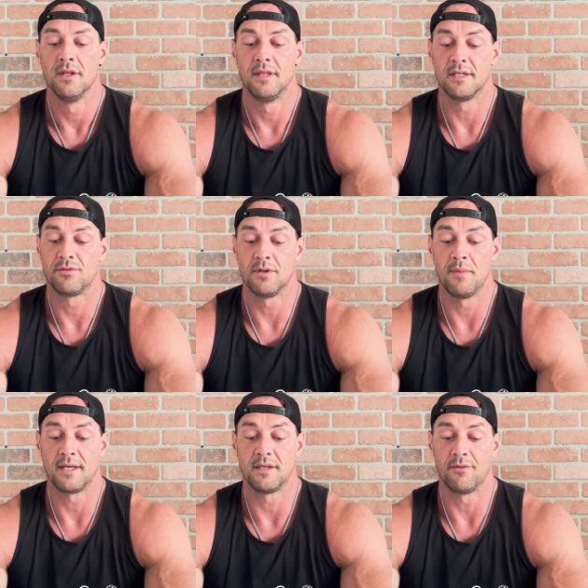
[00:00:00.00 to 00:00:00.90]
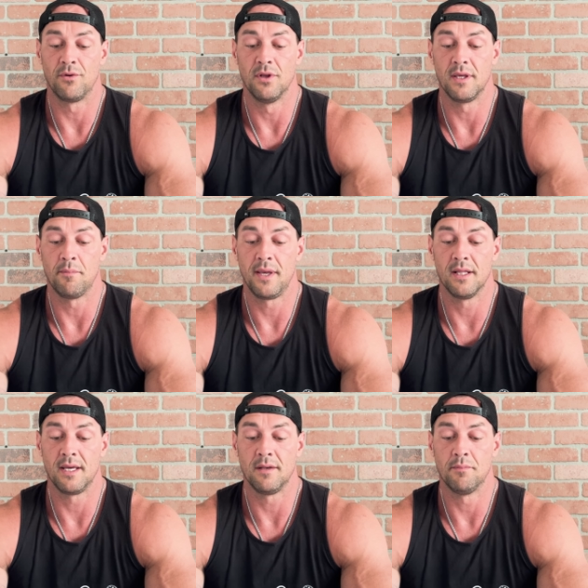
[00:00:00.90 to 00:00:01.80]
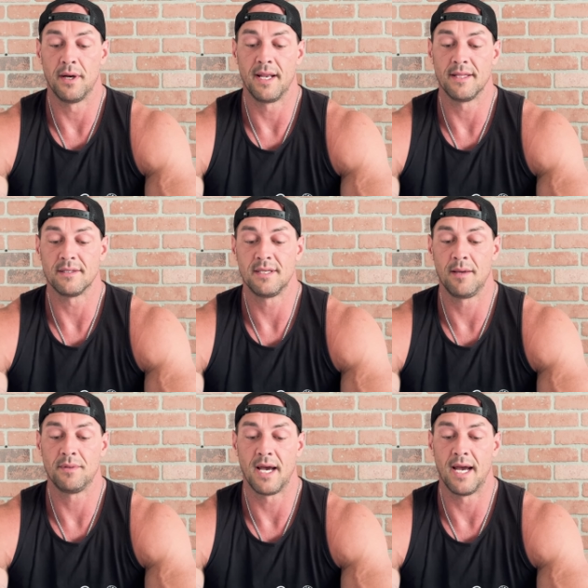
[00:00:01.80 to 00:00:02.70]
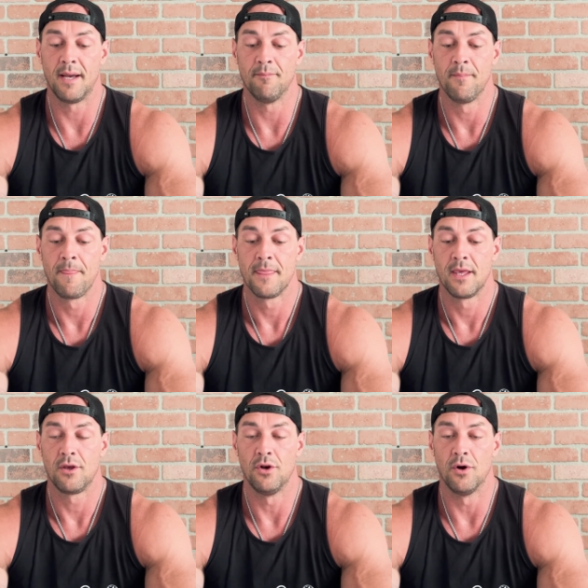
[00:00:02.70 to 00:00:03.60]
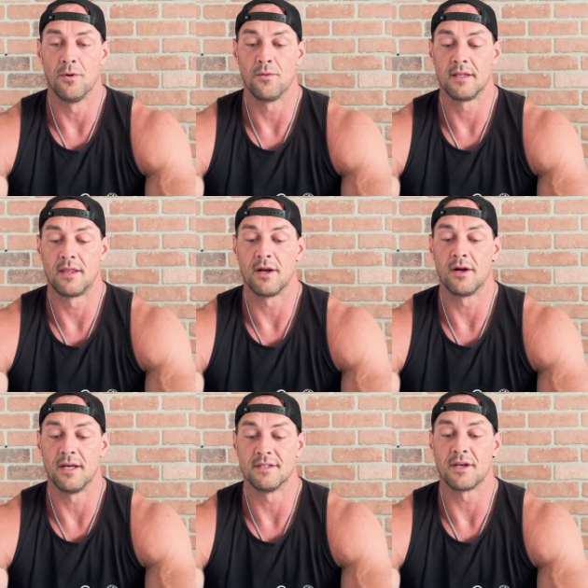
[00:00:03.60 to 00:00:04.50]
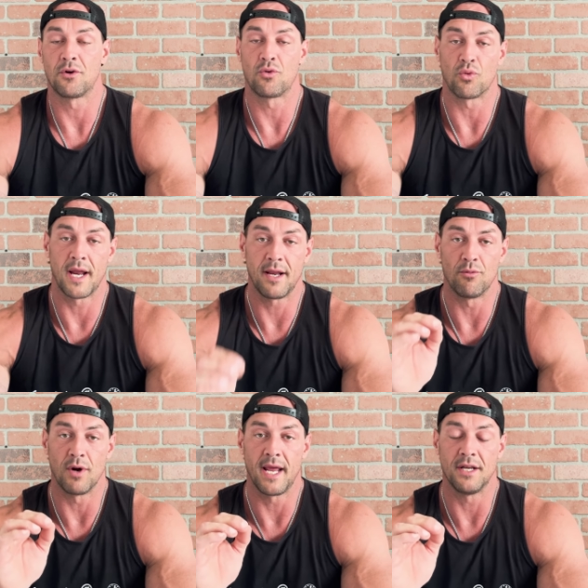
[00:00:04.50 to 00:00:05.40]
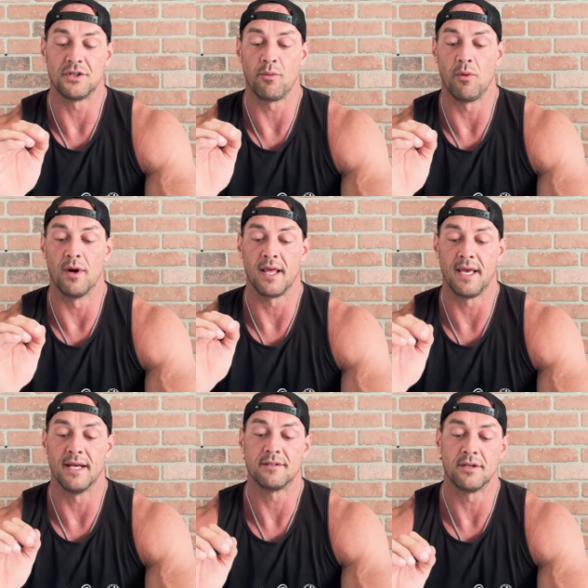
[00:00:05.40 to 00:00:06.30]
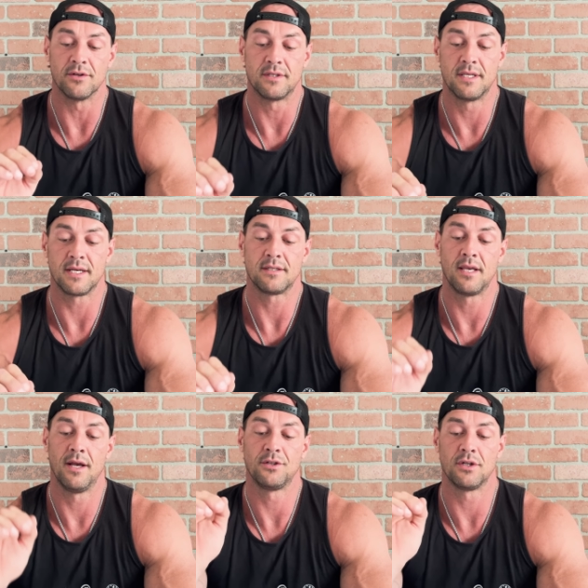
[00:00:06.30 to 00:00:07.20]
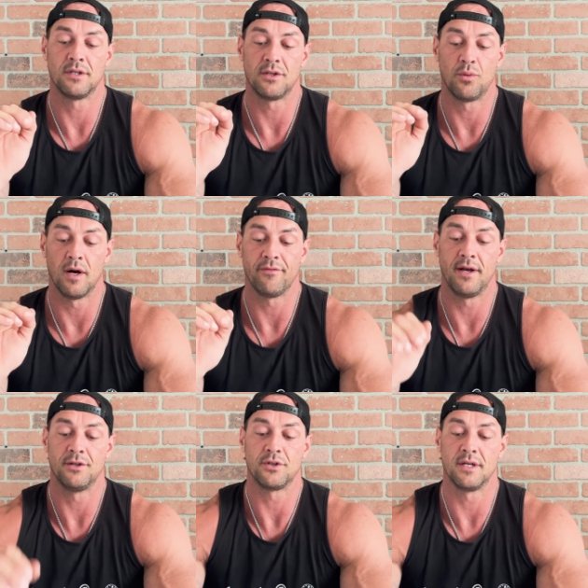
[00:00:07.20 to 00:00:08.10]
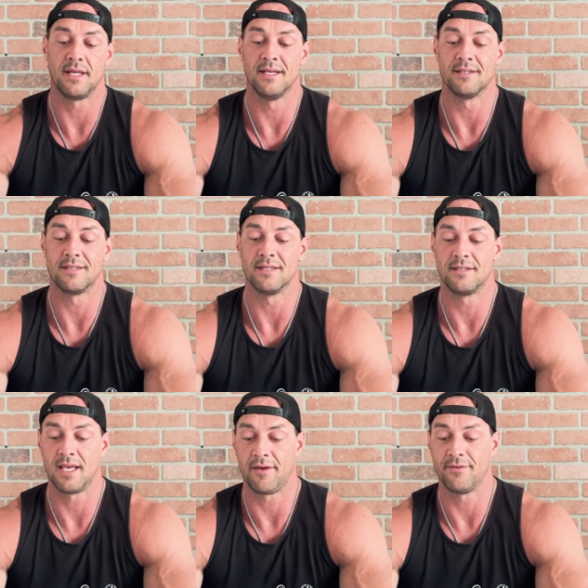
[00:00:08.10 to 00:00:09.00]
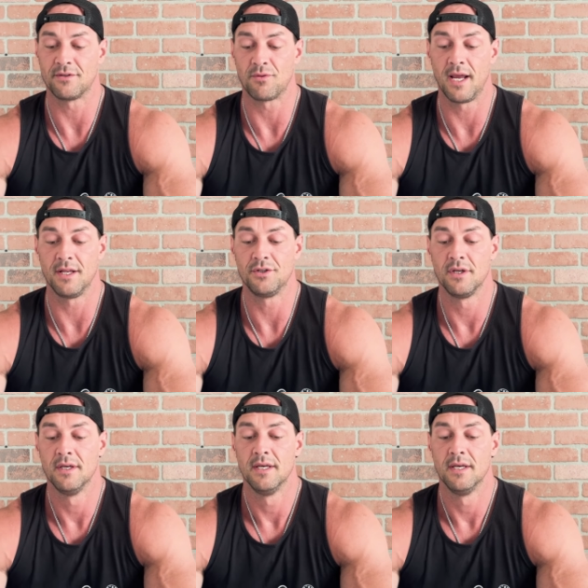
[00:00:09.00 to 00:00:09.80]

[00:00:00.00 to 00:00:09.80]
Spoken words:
this one makes it really appealing, but at the same time, you know, there is a great range that we want to hit. So 600 to 1200 is the safest range,